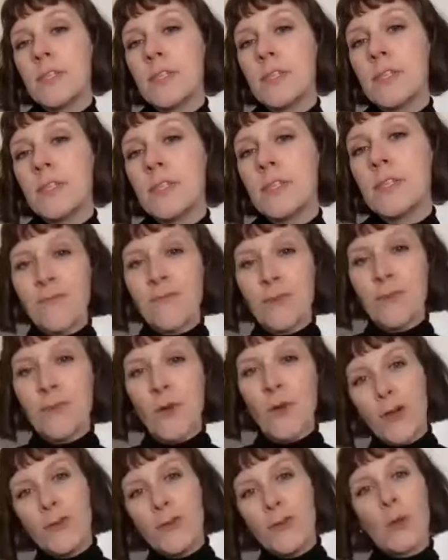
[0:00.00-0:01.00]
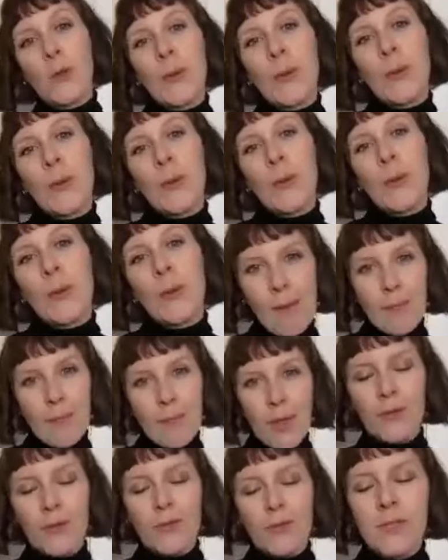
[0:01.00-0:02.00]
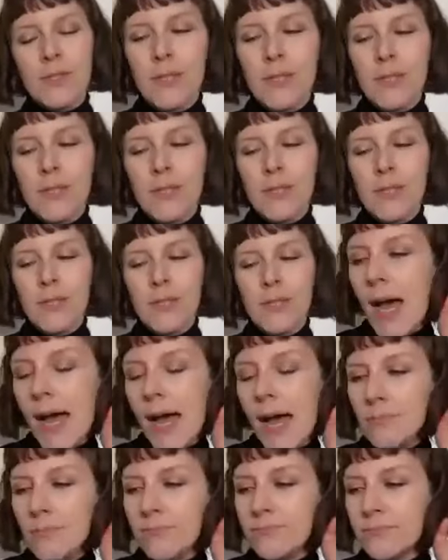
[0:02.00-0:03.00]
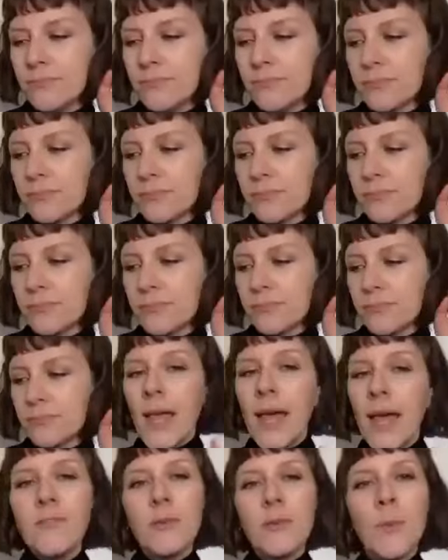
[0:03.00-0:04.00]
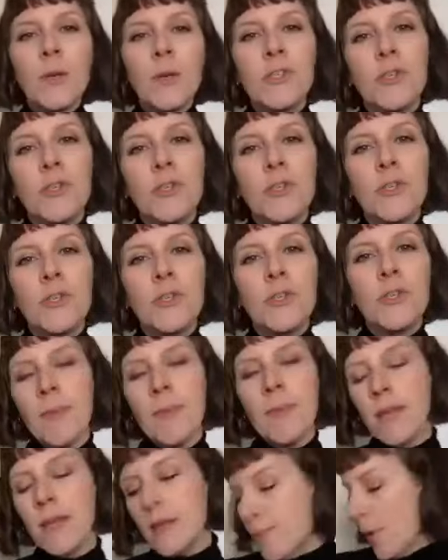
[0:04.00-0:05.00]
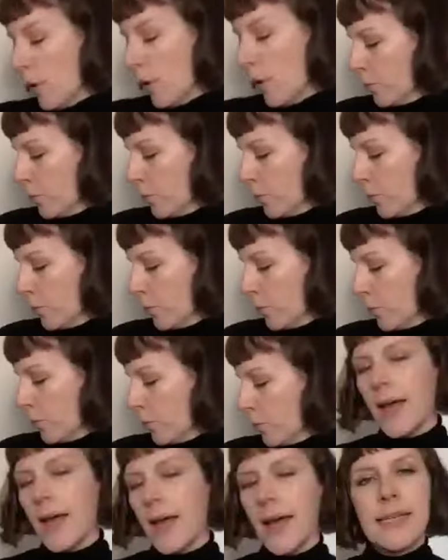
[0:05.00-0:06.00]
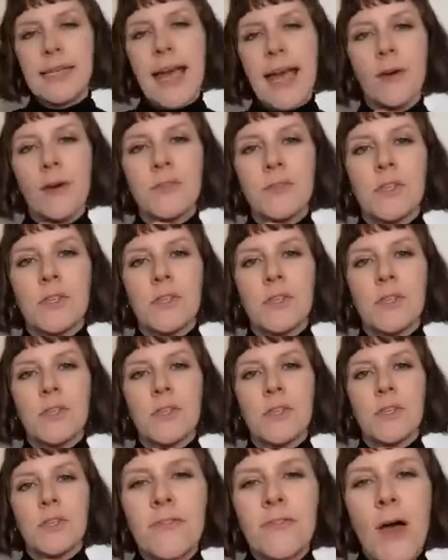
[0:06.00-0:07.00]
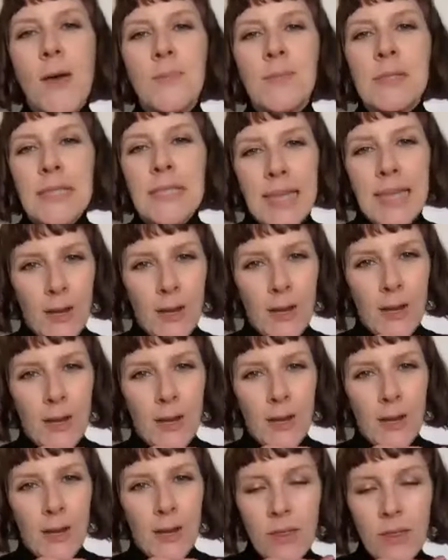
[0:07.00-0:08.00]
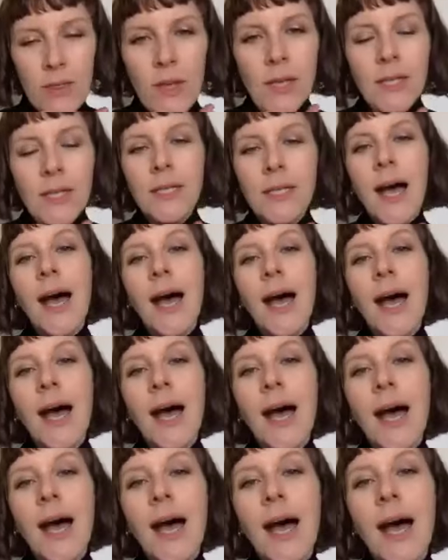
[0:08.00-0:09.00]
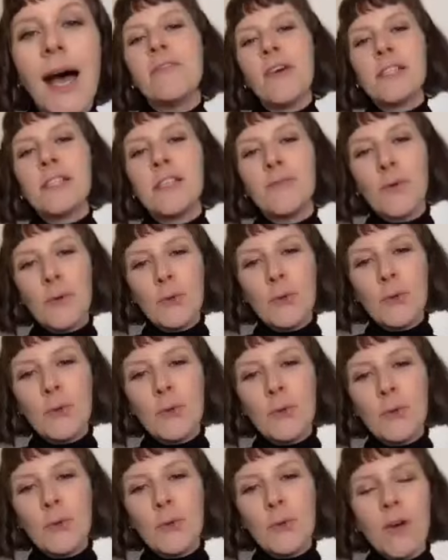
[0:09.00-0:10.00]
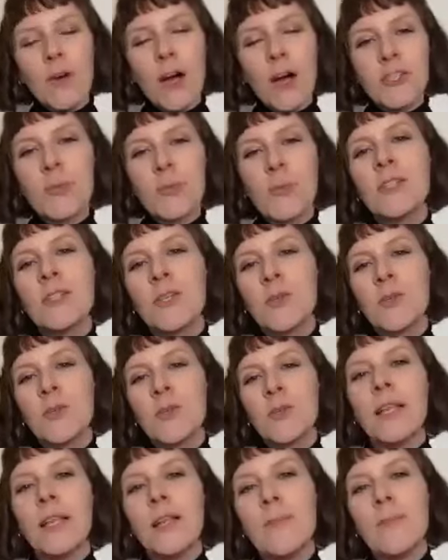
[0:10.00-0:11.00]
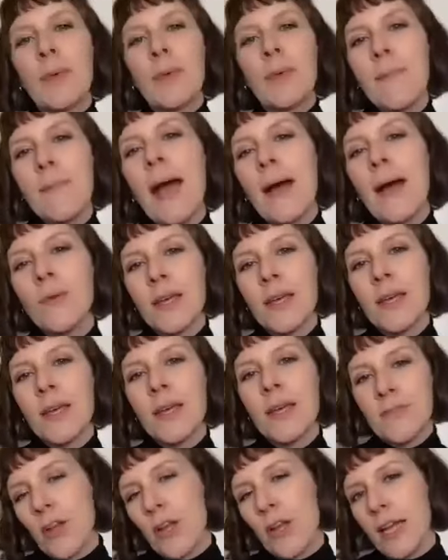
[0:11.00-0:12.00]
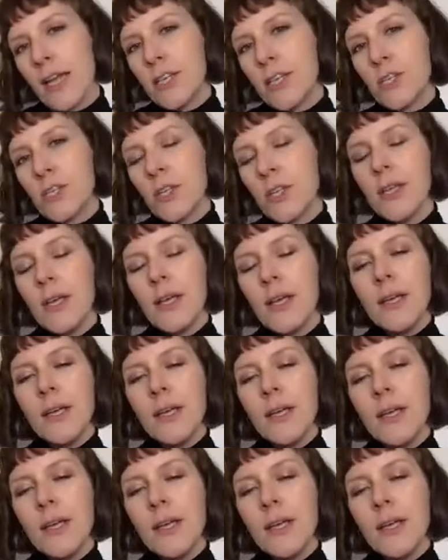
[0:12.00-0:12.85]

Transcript: So if you haven't got those, quickly grab those. And if you want to do the treatment, a bowl of water and a towel to kind of to get it off with. But first of all, I just wanted to talk a little bit about exfoliation.